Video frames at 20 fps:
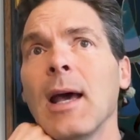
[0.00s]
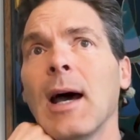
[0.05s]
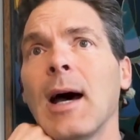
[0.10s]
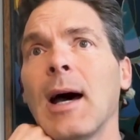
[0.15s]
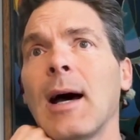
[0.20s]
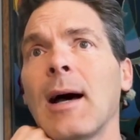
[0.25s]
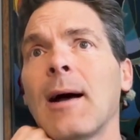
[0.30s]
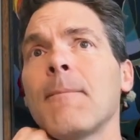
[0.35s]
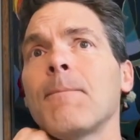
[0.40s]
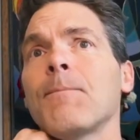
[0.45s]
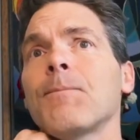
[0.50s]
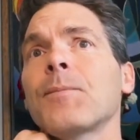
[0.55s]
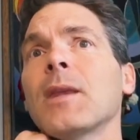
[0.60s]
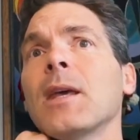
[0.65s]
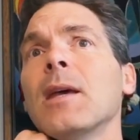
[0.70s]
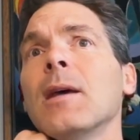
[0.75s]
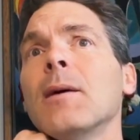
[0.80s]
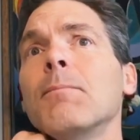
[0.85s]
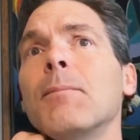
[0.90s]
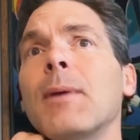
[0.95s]

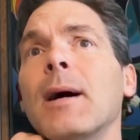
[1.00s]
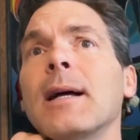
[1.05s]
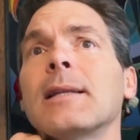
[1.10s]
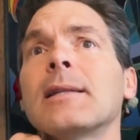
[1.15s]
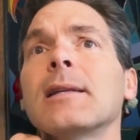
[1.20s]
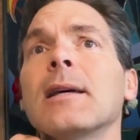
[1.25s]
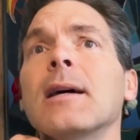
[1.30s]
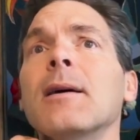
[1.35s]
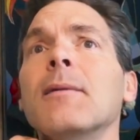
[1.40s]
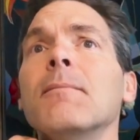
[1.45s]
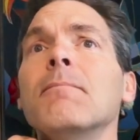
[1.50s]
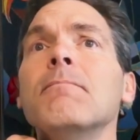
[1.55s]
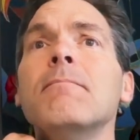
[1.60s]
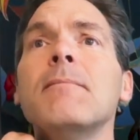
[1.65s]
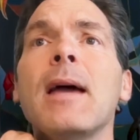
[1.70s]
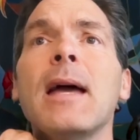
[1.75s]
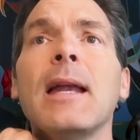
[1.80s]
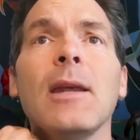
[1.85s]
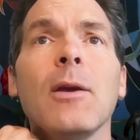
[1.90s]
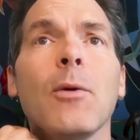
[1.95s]
But
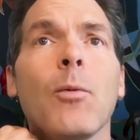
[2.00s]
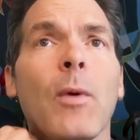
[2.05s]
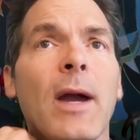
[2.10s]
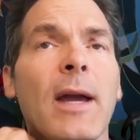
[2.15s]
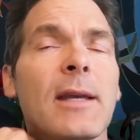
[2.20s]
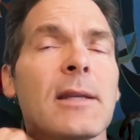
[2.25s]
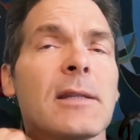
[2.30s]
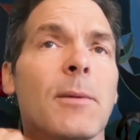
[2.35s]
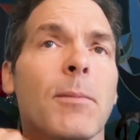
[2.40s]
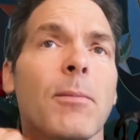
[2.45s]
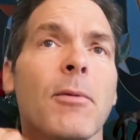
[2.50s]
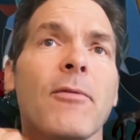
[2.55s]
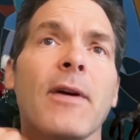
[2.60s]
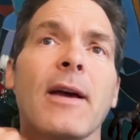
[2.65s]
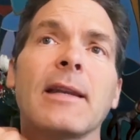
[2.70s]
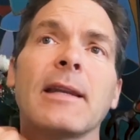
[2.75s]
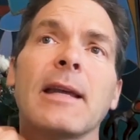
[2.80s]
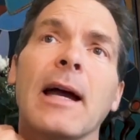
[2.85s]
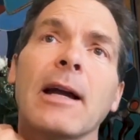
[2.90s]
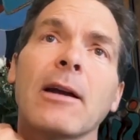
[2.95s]
many ways to
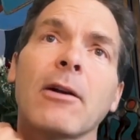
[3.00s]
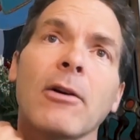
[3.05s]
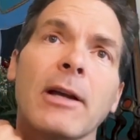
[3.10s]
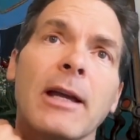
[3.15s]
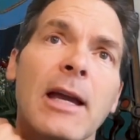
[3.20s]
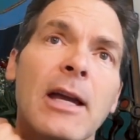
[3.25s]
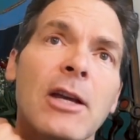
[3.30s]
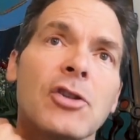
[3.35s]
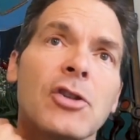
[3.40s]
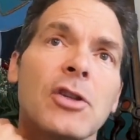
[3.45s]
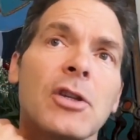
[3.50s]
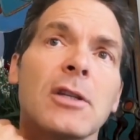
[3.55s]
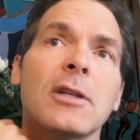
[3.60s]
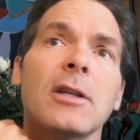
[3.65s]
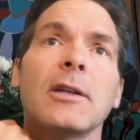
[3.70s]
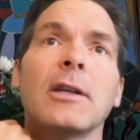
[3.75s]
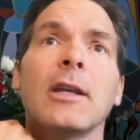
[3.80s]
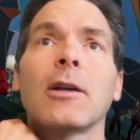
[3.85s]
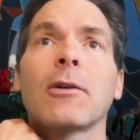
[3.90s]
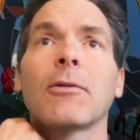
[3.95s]
prevent aggregation,
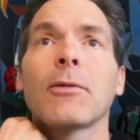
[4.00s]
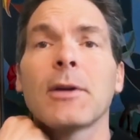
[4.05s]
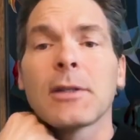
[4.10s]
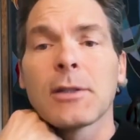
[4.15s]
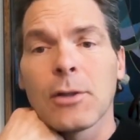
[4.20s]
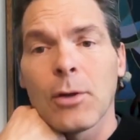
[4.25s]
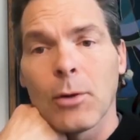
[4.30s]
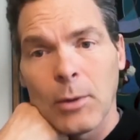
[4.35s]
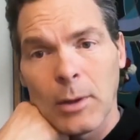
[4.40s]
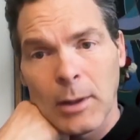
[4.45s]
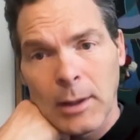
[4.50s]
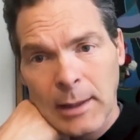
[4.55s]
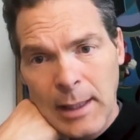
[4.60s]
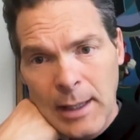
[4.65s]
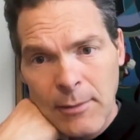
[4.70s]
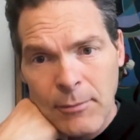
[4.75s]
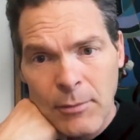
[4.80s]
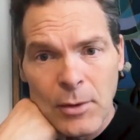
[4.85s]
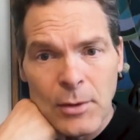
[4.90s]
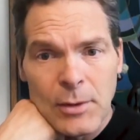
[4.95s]
to decrease total
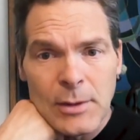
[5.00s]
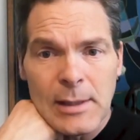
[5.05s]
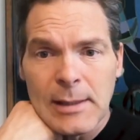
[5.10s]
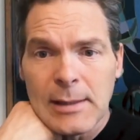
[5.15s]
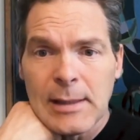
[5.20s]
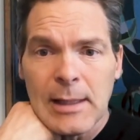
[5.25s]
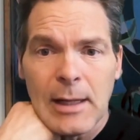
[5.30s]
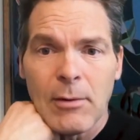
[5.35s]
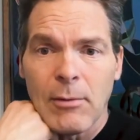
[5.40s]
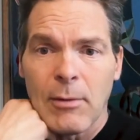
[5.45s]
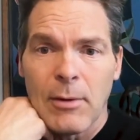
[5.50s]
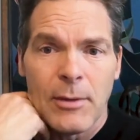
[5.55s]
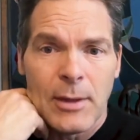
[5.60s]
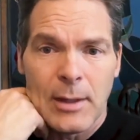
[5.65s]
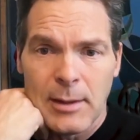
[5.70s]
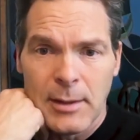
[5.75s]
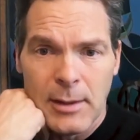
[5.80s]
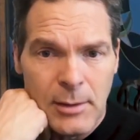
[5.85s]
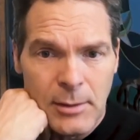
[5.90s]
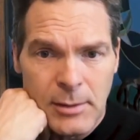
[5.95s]
levels, etc.
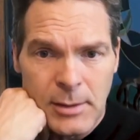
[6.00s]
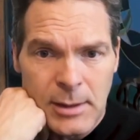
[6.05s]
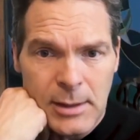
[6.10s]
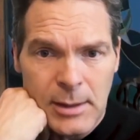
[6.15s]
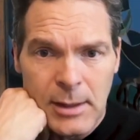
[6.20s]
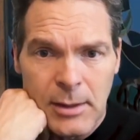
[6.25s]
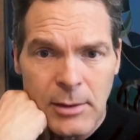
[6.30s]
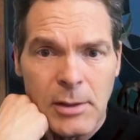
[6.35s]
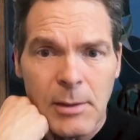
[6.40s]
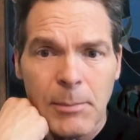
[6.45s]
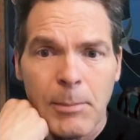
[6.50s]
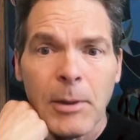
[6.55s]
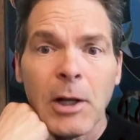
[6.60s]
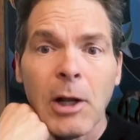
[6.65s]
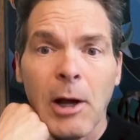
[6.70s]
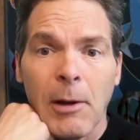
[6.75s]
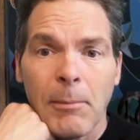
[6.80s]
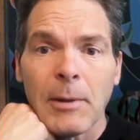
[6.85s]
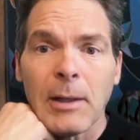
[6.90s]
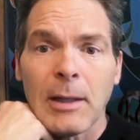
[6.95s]
There's a
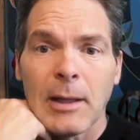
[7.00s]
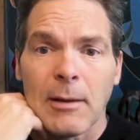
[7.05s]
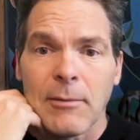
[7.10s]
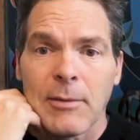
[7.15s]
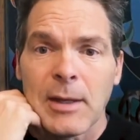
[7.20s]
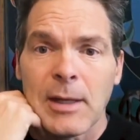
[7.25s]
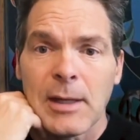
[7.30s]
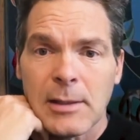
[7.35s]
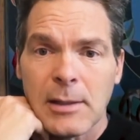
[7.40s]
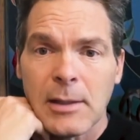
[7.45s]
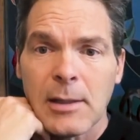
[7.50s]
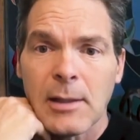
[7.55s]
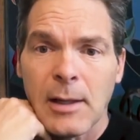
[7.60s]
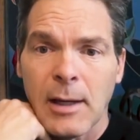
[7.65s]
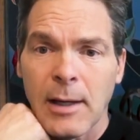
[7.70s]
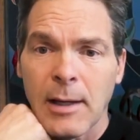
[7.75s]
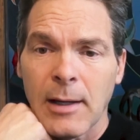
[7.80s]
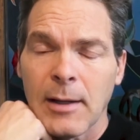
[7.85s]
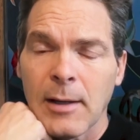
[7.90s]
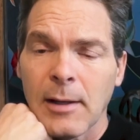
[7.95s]
panoply of these
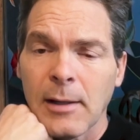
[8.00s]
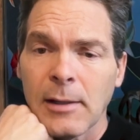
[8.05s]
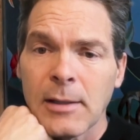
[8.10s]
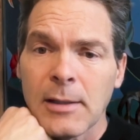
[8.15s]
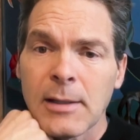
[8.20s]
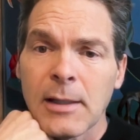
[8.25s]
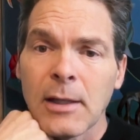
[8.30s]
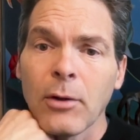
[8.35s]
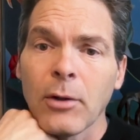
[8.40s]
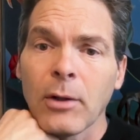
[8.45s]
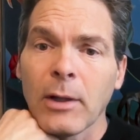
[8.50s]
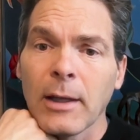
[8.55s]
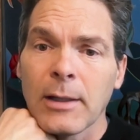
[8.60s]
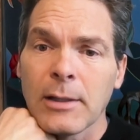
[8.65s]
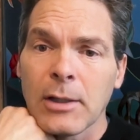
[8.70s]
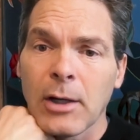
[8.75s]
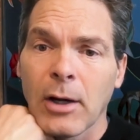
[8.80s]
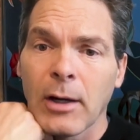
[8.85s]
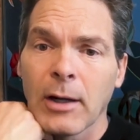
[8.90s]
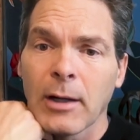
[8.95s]

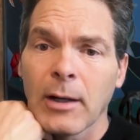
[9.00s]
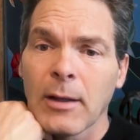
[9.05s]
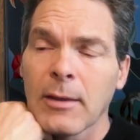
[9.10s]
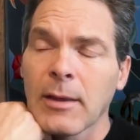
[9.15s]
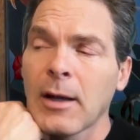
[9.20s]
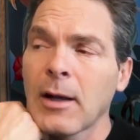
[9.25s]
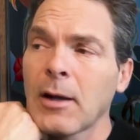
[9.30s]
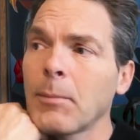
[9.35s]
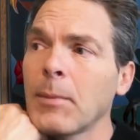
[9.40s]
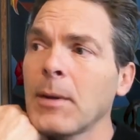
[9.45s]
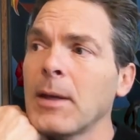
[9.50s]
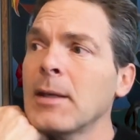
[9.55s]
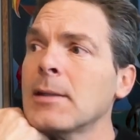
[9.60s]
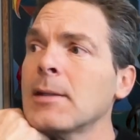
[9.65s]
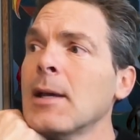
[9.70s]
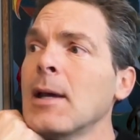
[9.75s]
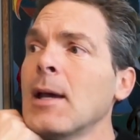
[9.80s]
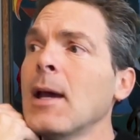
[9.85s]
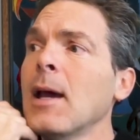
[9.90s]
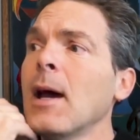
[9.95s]
synuclein-targeted therapies.